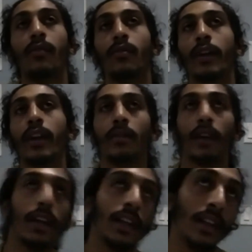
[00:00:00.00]
creative
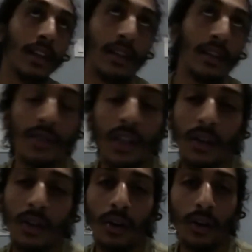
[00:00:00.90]
ideas you
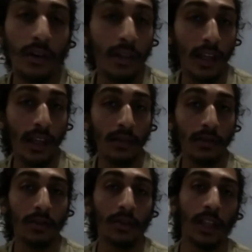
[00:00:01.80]
can learn things
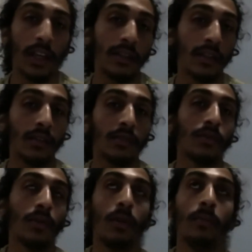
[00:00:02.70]
learn lessons
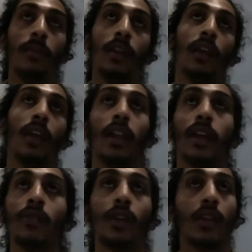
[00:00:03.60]
from
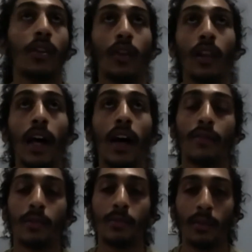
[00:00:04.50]
like you can learn a lot
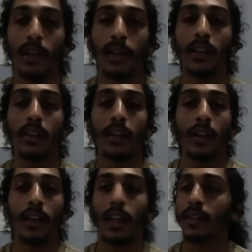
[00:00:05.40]
from somebody
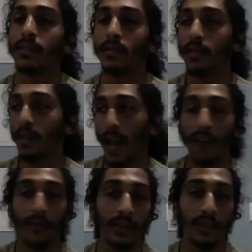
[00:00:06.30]
that's
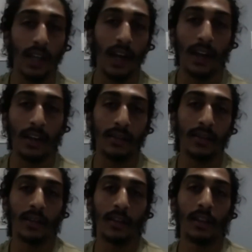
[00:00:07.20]
half your size
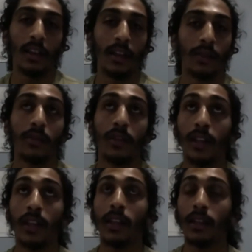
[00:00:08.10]

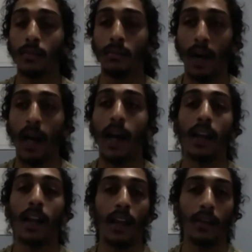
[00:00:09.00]
literally in
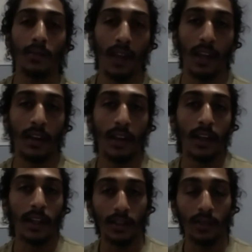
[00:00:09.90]
height and weight
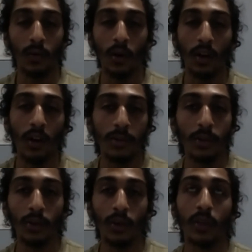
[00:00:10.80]
can just walk up to
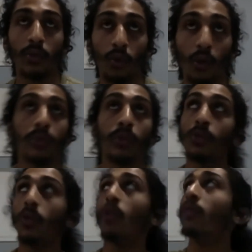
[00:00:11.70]
you and throw
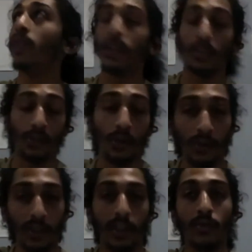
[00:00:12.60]
you over their
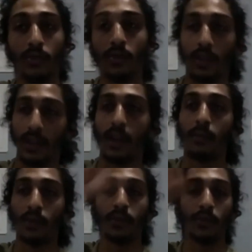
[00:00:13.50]
shoulder and you
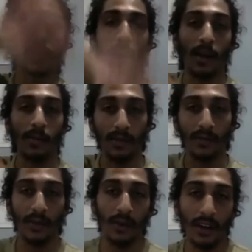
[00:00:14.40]
tumble two times and
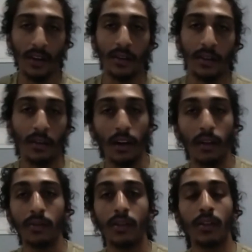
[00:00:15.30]
fall down on the
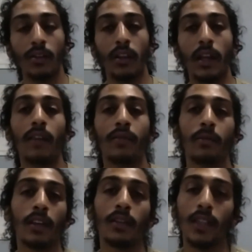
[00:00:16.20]
ground you can learn a lot from
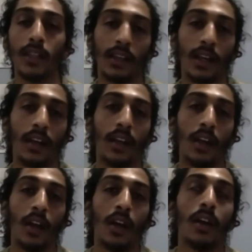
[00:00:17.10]
things like that
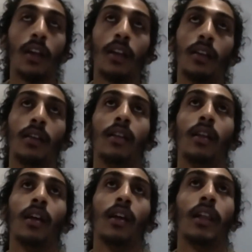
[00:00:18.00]
and
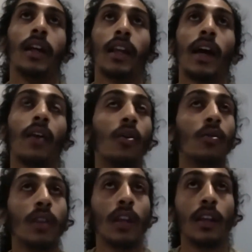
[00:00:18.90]
mm-hmm. like not
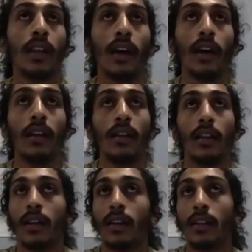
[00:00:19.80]
only in that
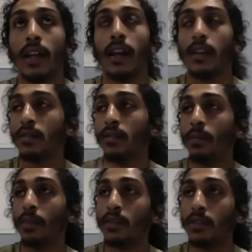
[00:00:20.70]
like yeah this little
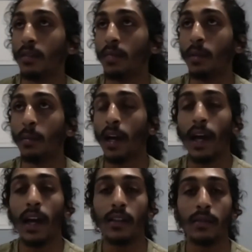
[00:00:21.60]
person can beat my
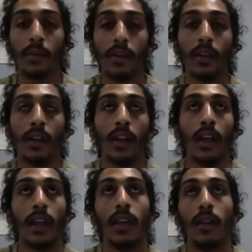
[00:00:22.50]
ass but
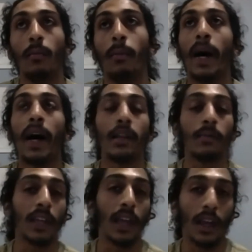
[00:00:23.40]
in body
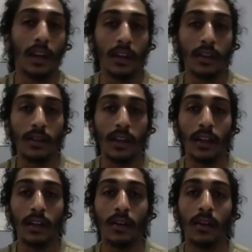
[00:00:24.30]
mechanics,
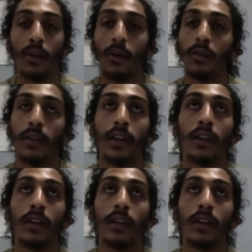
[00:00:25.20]
like oh, like